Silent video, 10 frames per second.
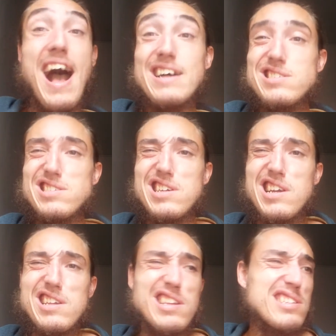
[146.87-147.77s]
I
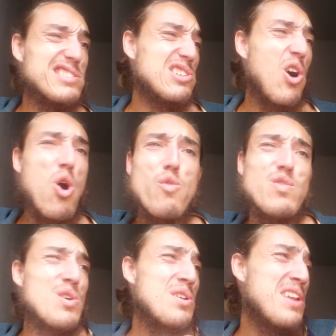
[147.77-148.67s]
see this
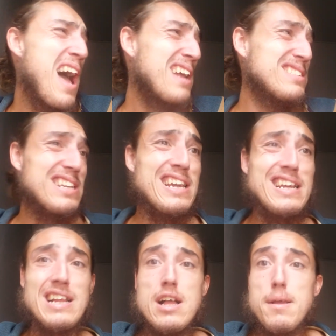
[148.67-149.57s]

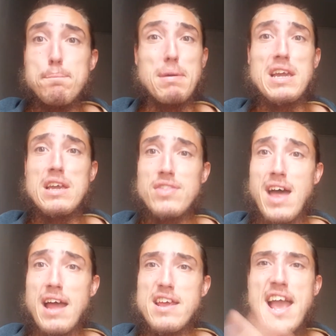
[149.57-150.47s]
COVID-19 be
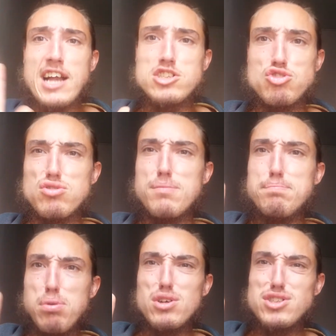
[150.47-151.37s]
that extra
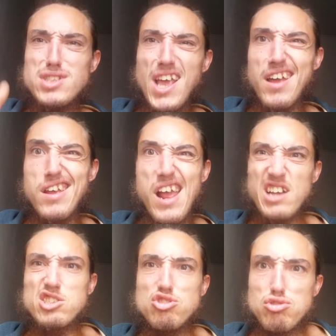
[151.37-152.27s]
push, that
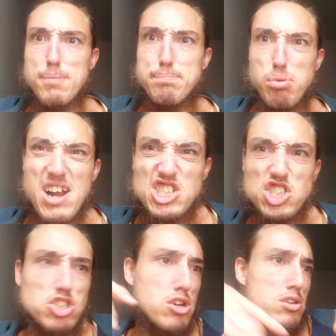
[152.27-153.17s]
extra
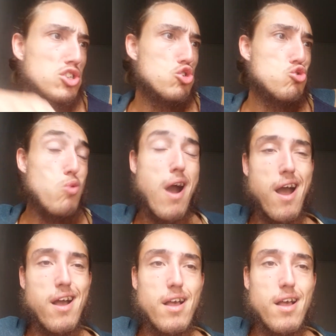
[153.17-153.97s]
pressure to